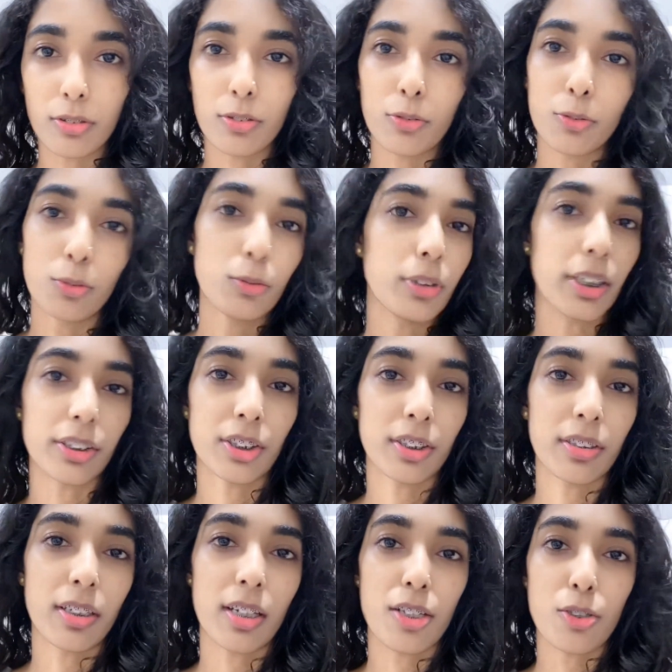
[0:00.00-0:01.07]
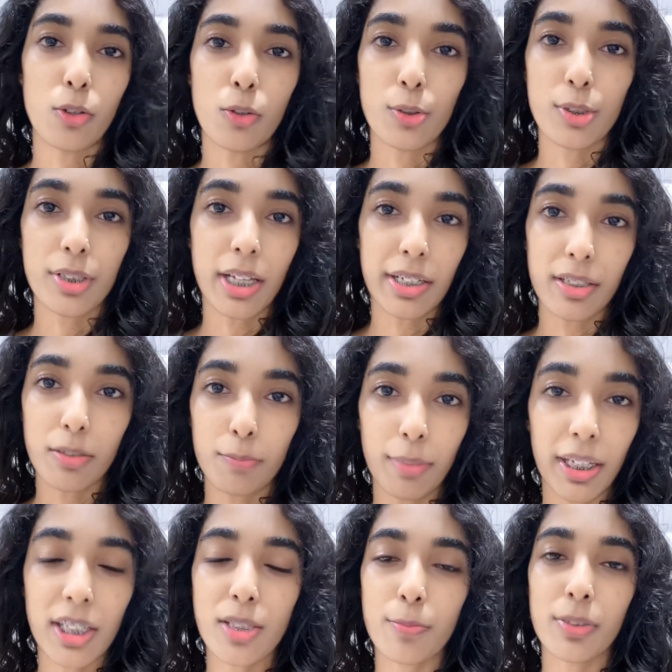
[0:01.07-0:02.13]
rule nakshatras or Saturn
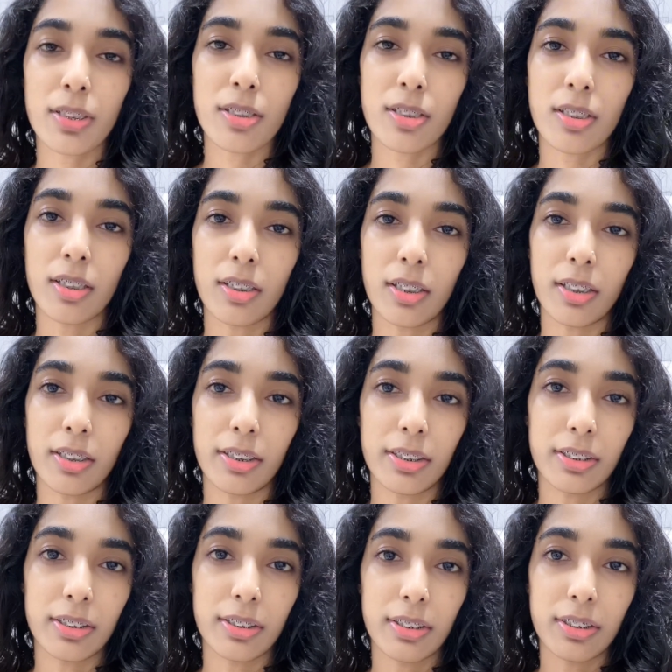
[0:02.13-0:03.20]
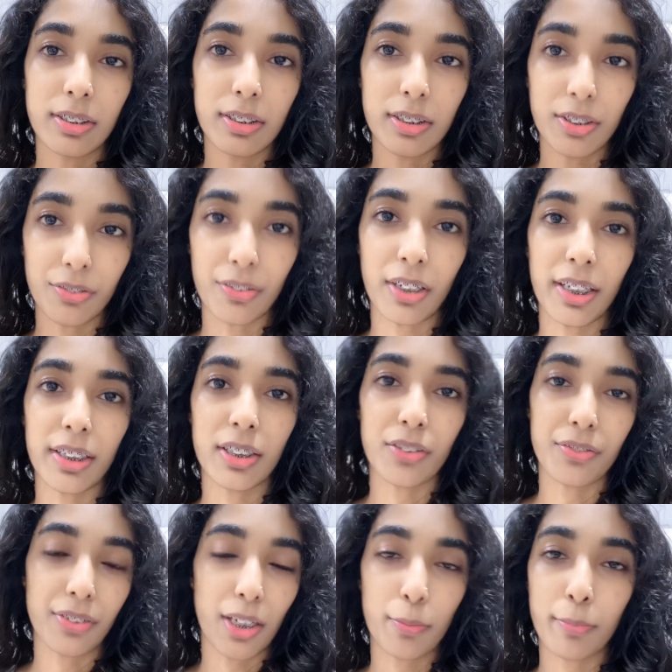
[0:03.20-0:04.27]
placements define the
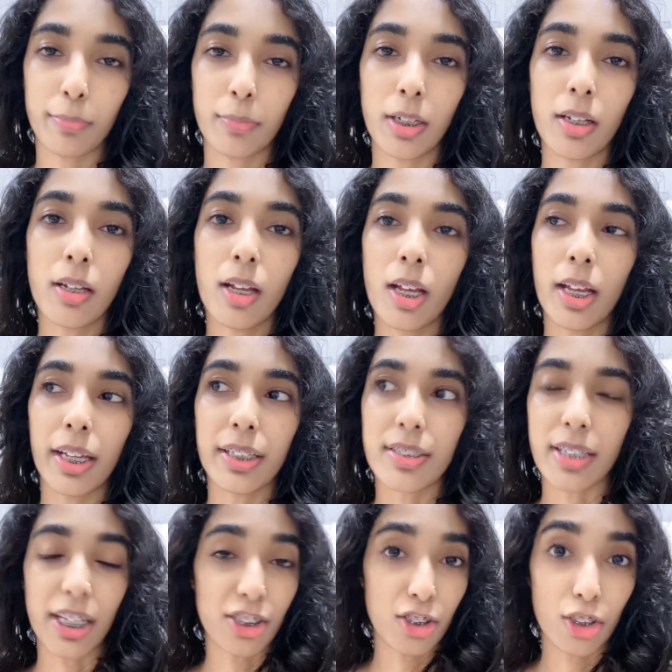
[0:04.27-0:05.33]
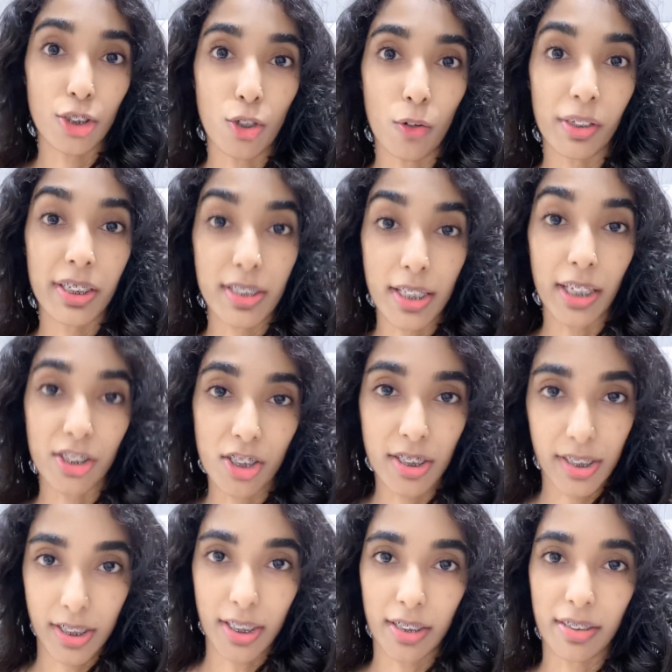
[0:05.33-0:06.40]
fame? It's actually not. It's actually
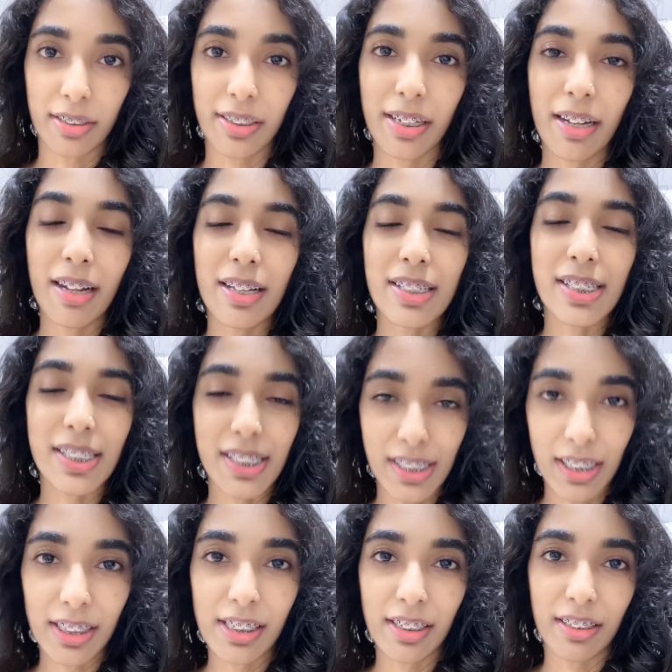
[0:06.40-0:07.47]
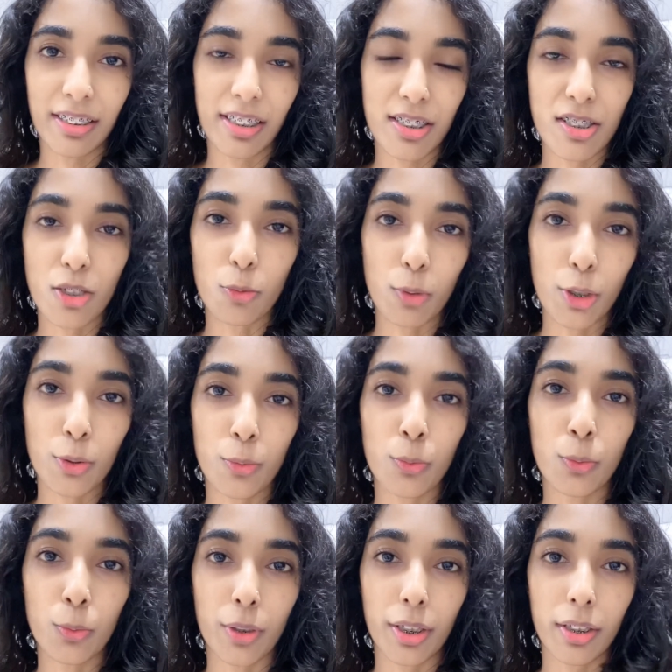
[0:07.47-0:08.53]
Sun is the one
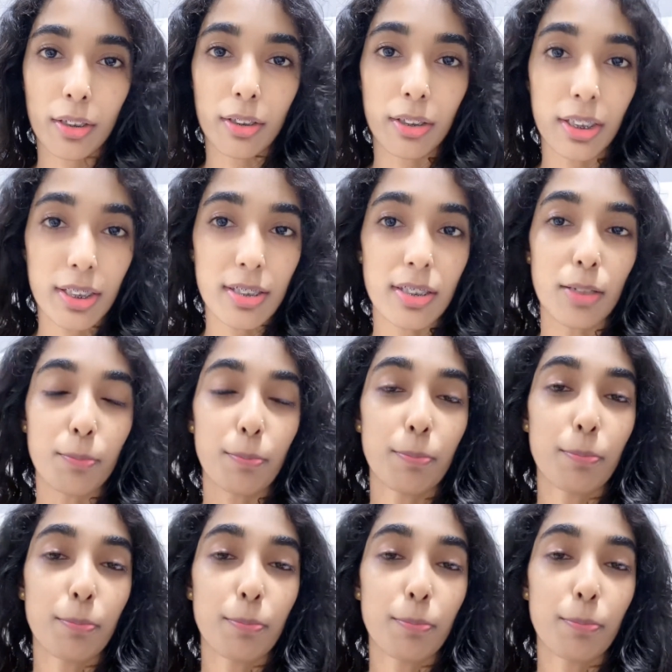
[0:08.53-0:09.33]
who is the